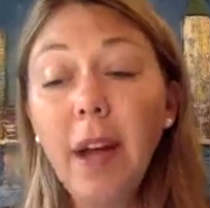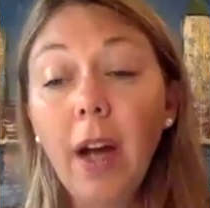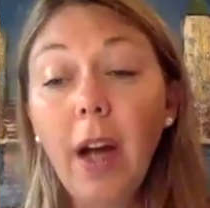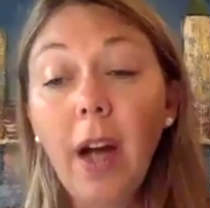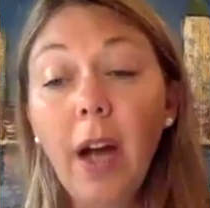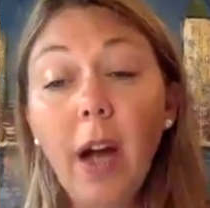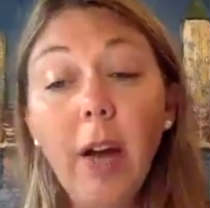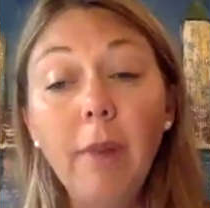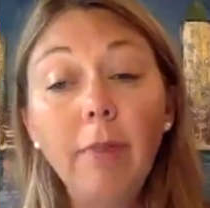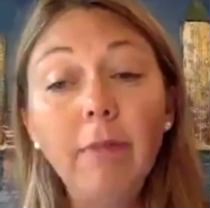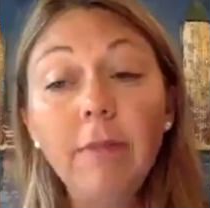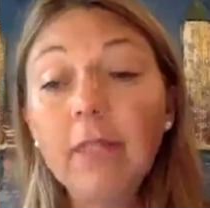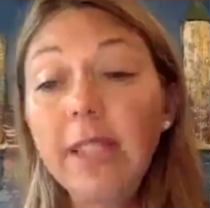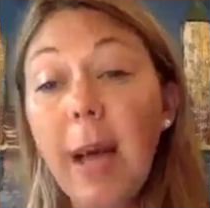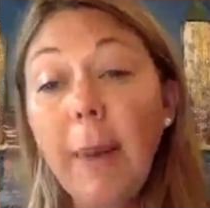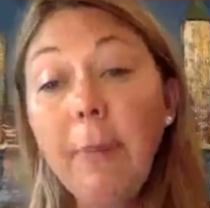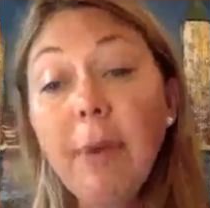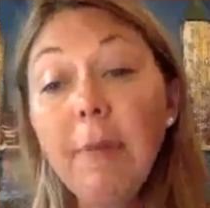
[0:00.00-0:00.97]

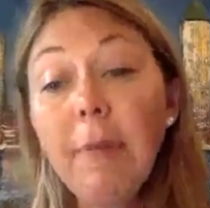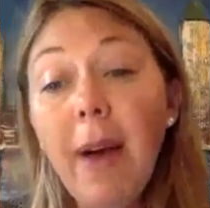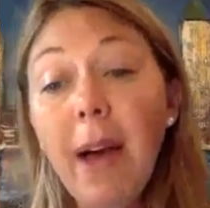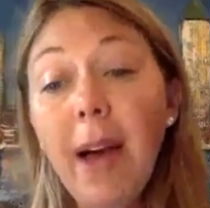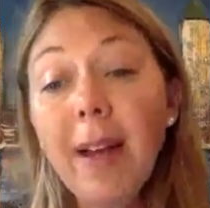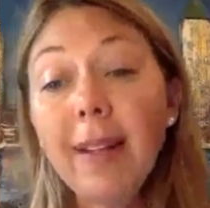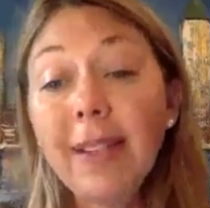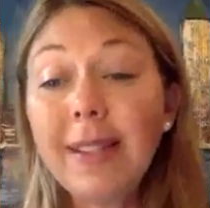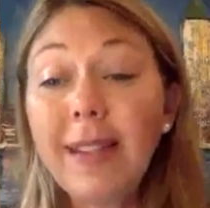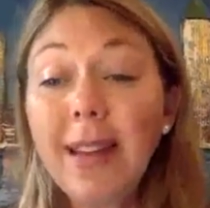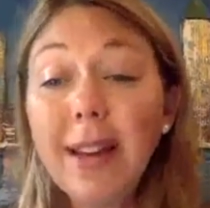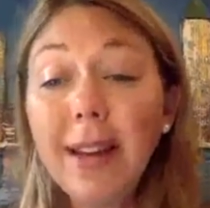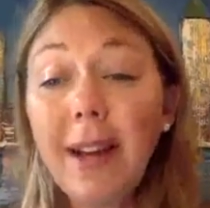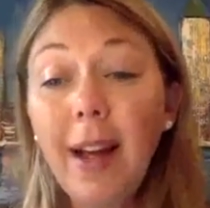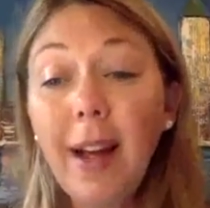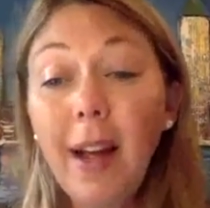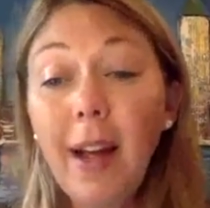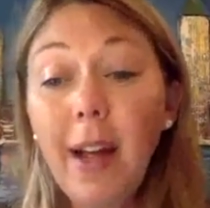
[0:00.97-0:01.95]
by, saying
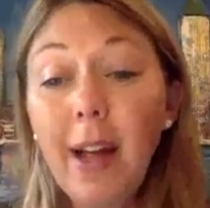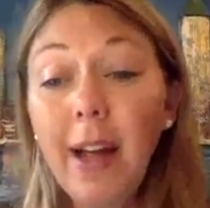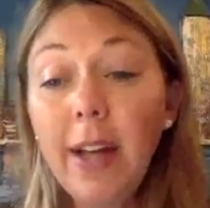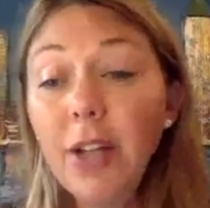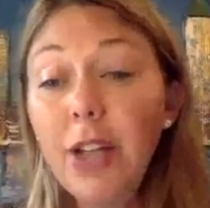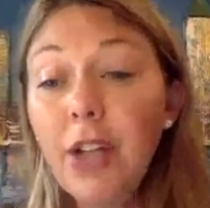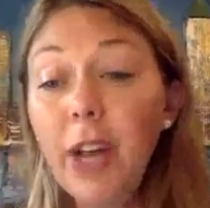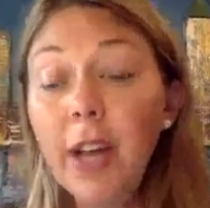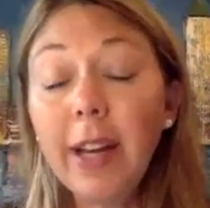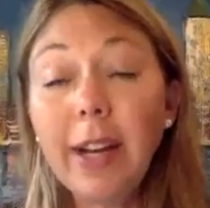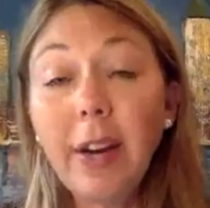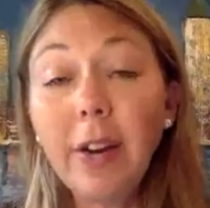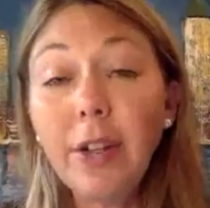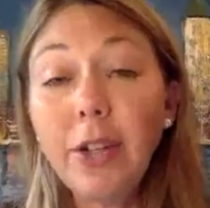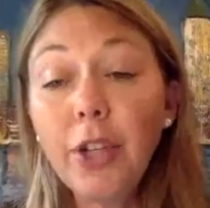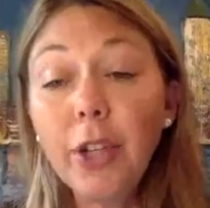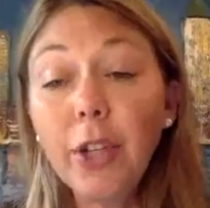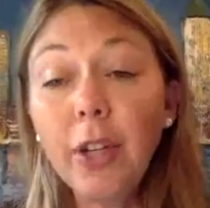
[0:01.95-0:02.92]
hi, checking
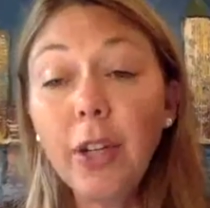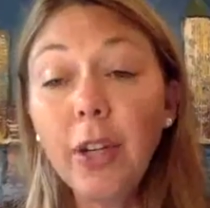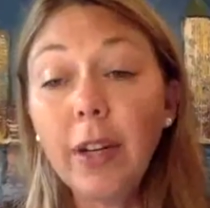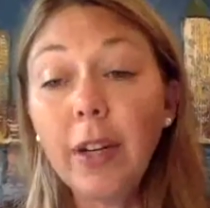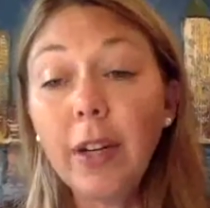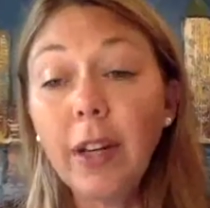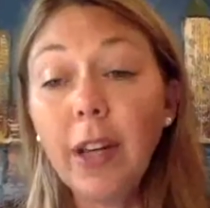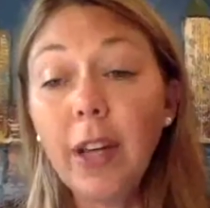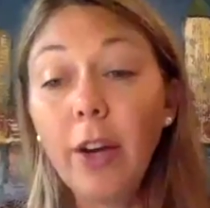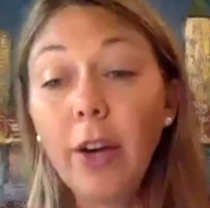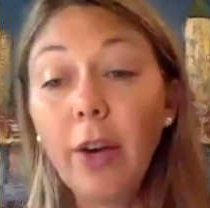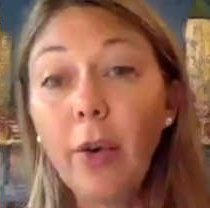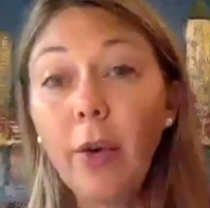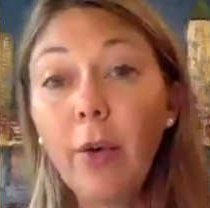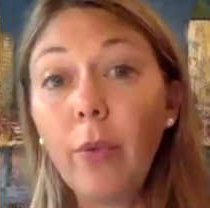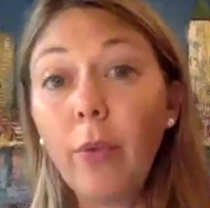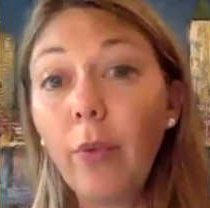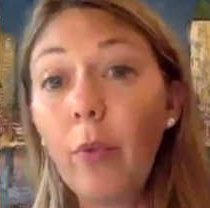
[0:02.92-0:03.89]
out your,
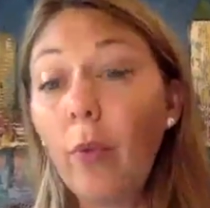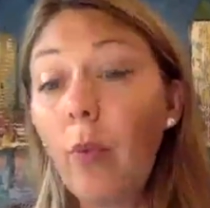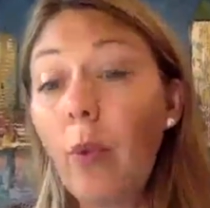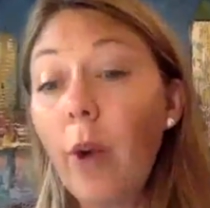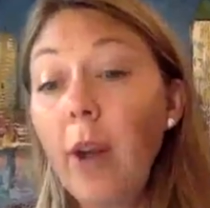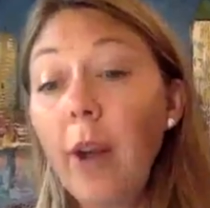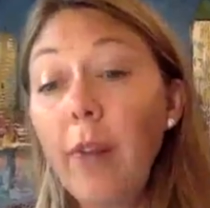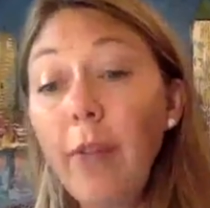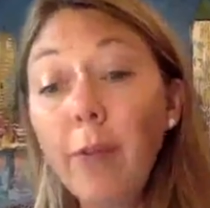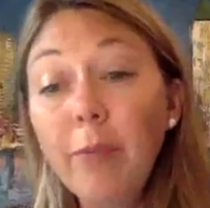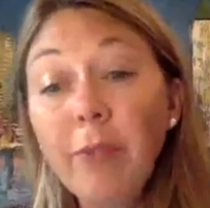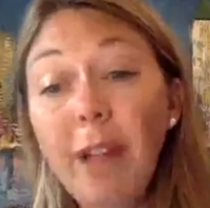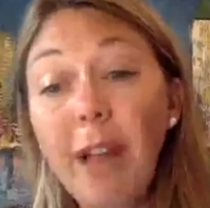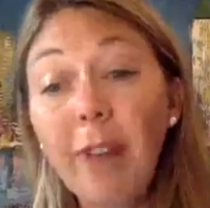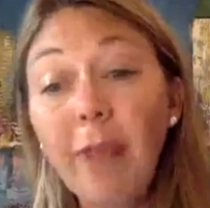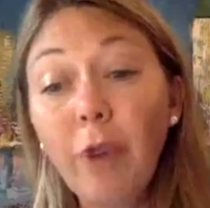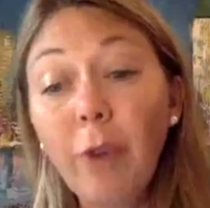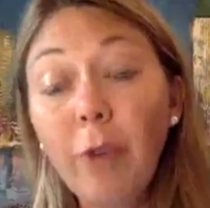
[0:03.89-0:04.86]
whatever
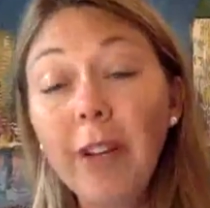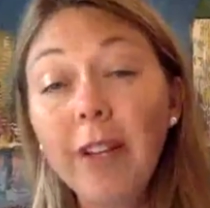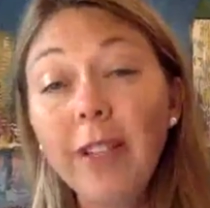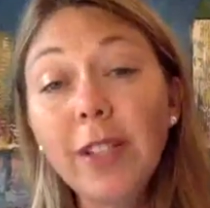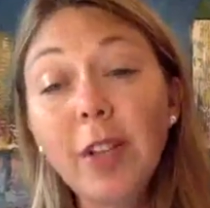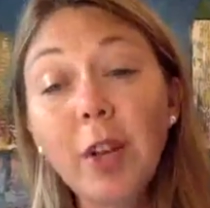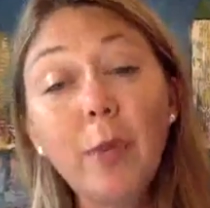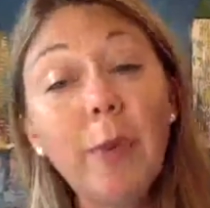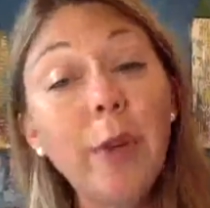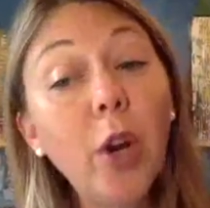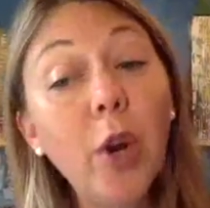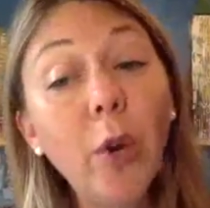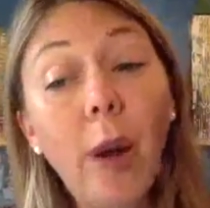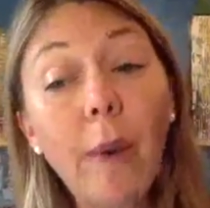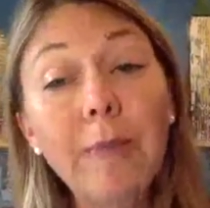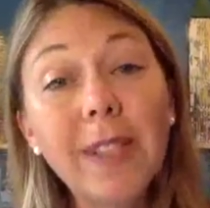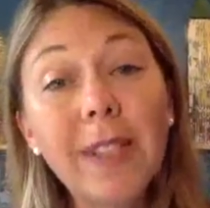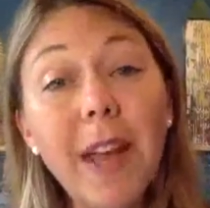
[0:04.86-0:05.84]
platform it is, could be your
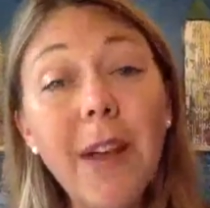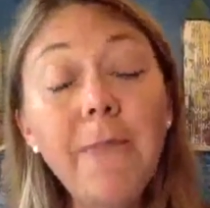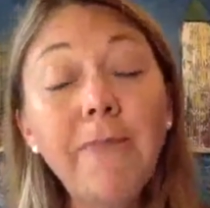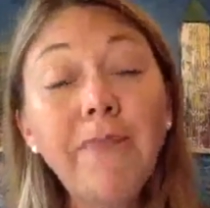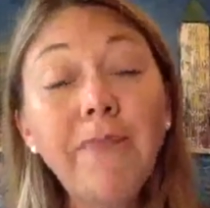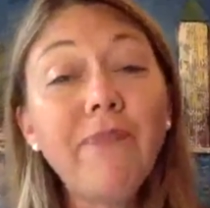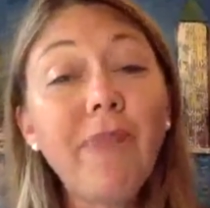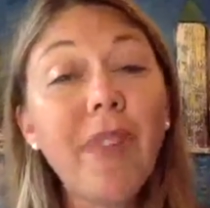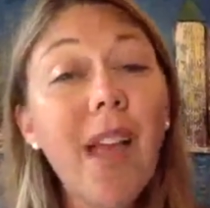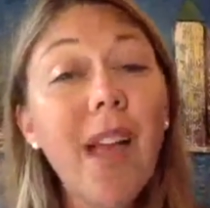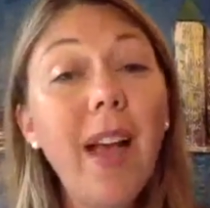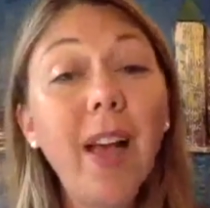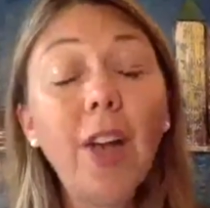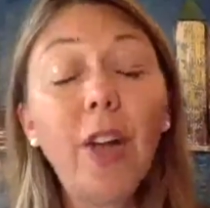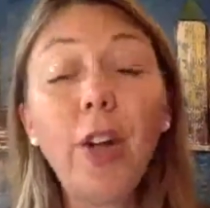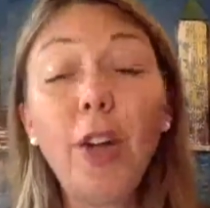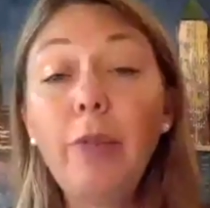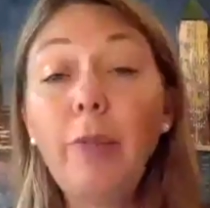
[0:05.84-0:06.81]
website,
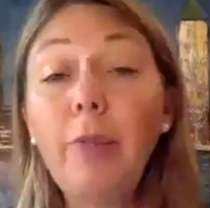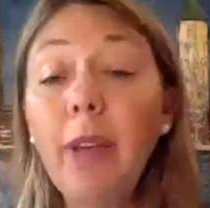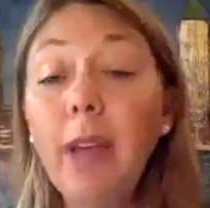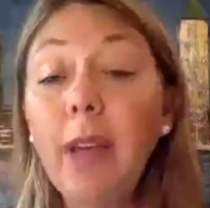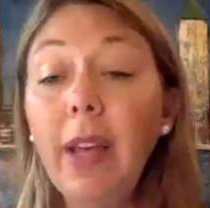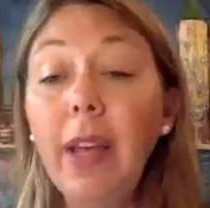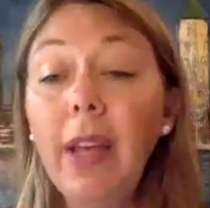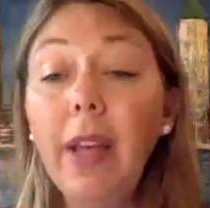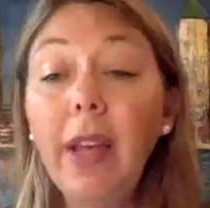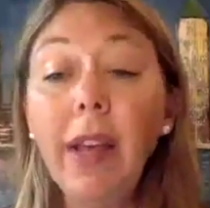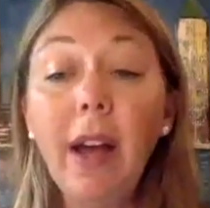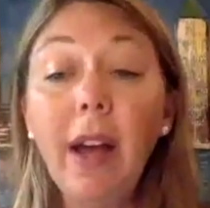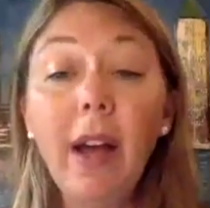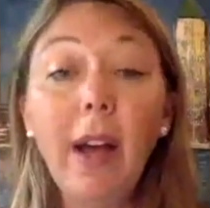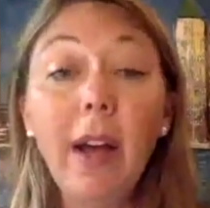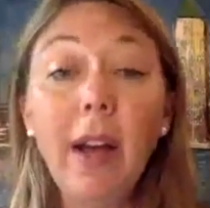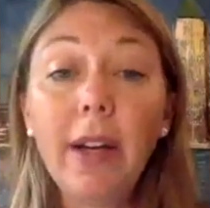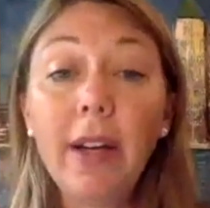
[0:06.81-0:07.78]
could be
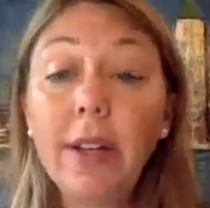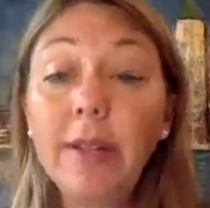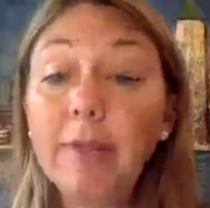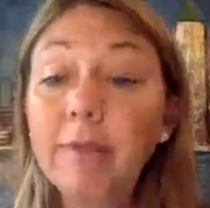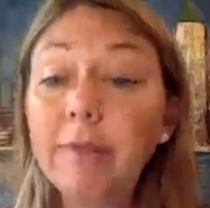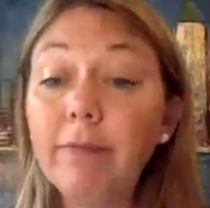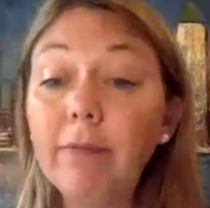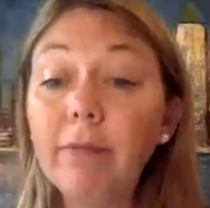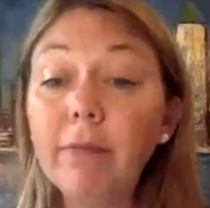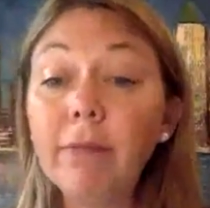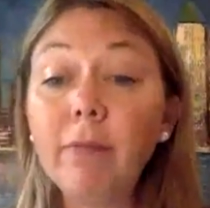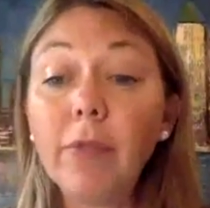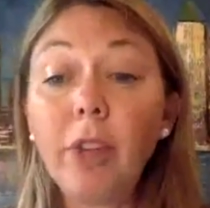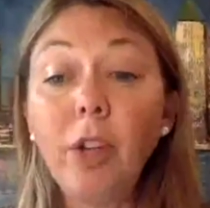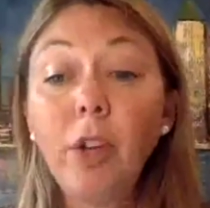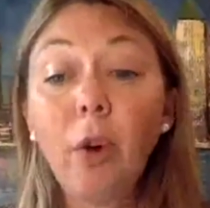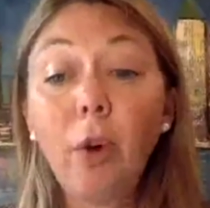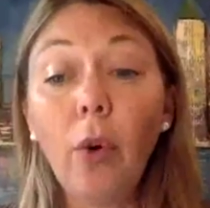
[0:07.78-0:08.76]

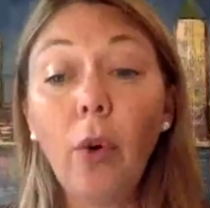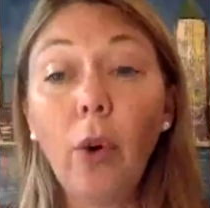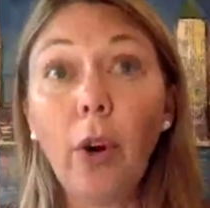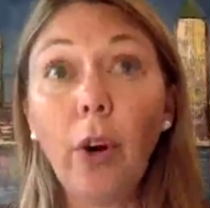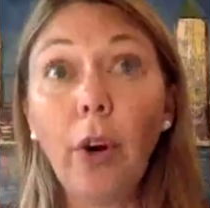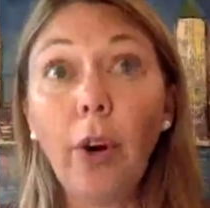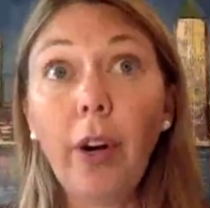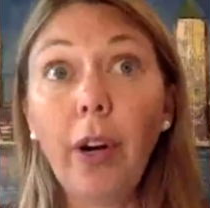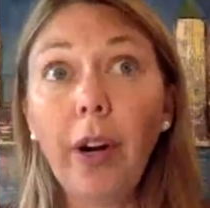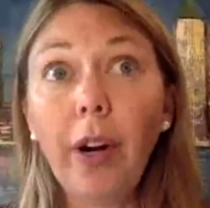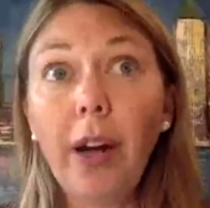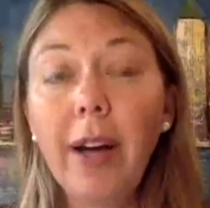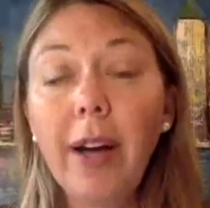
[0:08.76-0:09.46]
your